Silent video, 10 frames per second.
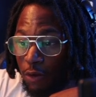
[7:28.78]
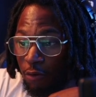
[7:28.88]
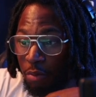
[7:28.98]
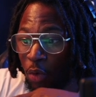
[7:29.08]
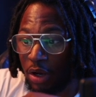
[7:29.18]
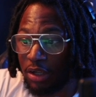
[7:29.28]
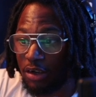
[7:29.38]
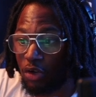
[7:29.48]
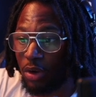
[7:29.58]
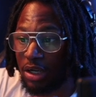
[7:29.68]
bought into
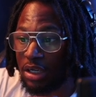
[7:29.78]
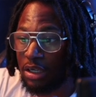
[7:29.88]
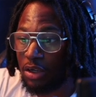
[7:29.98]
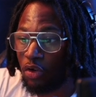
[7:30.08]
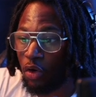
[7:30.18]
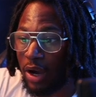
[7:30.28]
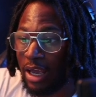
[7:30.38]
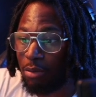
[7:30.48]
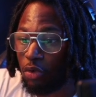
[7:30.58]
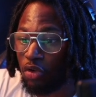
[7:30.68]
the UAD, you're
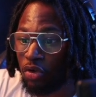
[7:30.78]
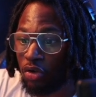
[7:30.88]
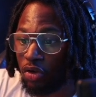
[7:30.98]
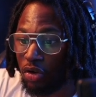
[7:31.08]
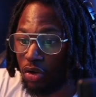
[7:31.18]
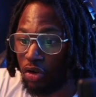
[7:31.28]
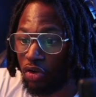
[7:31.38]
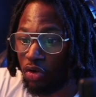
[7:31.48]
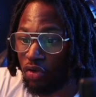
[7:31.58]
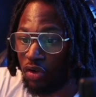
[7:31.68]
able to
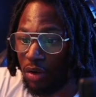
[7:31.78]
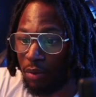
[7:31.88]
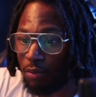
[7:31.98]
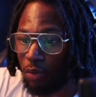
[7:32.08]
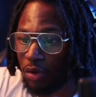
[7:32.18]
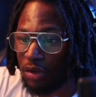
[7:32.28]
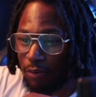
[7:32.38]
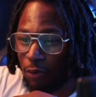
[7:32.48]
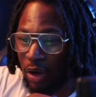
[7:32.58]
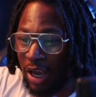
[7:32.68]
use
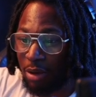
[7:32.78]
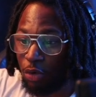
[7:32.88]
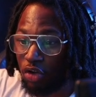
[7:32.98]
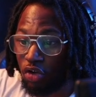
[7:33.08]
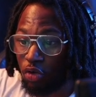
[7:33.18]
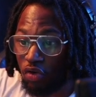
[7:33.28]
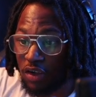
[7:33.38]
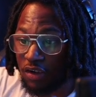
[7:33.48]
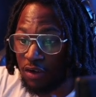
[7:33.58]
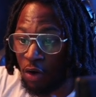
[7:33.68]
You're able to use
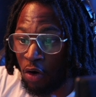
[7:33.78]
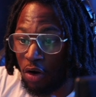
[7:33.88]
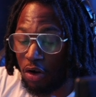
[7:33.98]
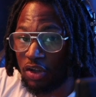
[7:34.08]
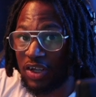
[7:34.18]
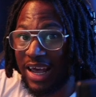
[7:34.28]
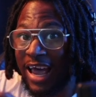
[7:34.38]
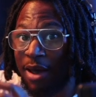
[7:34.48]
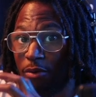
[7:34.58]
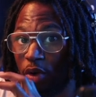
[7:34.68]
this slot to
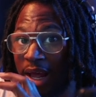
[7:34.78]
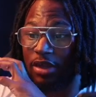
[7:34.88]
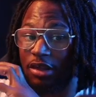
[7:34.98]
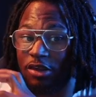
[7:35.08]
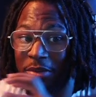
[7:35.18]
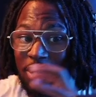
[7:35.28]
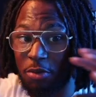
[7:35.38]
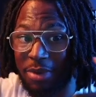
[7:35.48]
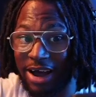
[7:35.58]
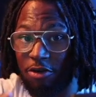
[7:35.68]
emulate, to make your
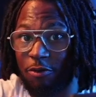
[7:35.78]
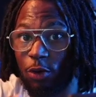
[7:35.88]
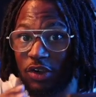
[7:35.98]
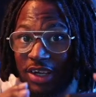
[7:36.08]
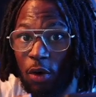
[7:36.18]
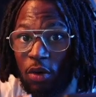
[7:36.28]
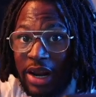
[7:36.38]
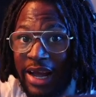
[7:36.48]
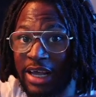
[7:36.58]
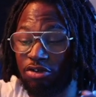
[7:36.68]
microphone sound
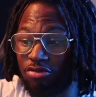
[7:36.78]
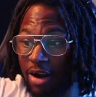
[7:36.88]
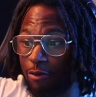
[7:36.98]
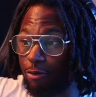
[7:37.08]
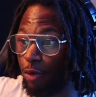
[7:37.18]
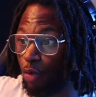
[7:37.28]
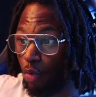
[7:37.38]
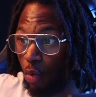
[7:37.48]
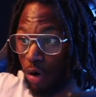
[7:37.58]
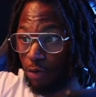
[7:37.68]
like it's ran through
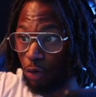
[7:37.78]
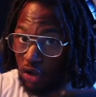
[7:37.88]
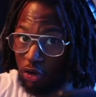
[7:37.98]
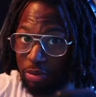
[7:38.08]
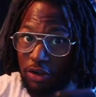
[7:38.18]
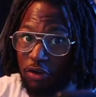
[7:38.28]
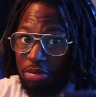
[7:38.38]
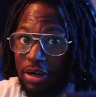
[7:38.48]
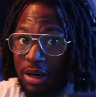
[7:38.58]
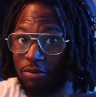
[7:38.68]
one of those expensive
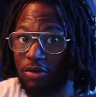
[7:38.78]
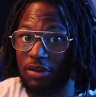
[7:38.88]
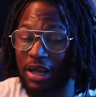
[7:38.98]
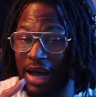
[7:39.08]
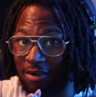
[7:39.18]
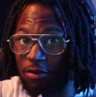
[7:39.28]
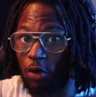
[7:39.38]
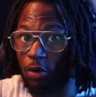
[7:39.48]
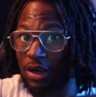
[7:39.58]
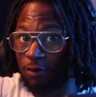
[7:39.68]
preamps. The
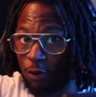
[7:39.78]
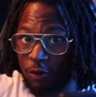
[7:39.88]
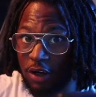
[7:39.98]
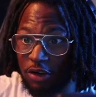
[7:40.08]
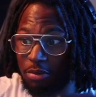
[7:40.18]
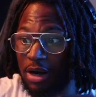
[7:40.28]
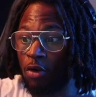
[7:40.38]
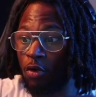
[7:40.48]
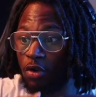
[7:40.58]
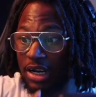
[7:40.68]
Avalon, that's
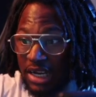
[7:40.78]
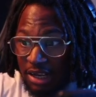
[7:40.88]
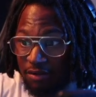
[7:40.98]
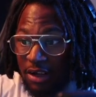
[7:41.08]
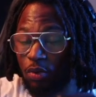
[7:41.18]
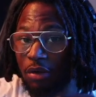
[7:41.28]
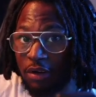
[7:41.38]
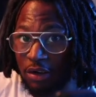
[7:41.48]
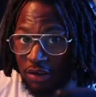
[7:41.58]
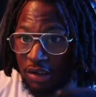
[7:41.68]
£4,000, or the Neve, that's
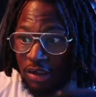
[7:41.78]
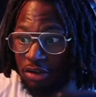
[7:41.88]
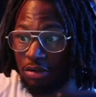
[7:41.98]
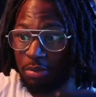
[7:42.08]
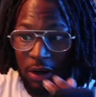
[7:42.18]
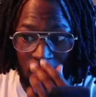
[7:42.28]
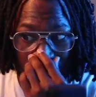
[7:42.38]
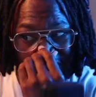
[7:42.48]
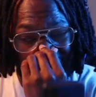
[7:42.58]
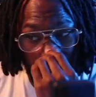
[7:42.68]
£1,600,
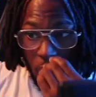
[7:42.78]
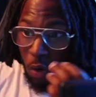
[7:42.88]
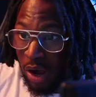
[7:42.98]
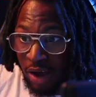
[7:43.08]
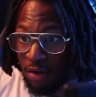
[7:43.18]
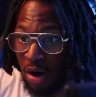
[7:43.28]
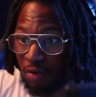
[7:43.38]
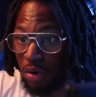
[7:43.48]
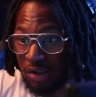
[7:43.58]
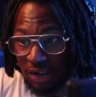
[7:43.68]
or whatever other
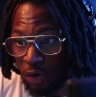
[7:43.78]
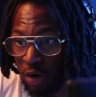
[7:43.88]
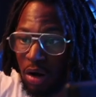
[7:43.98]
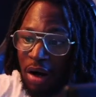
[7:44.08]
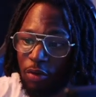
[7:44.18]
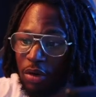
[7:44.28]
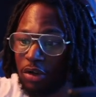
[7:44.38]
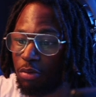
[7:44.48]
ones. They've got other ones. But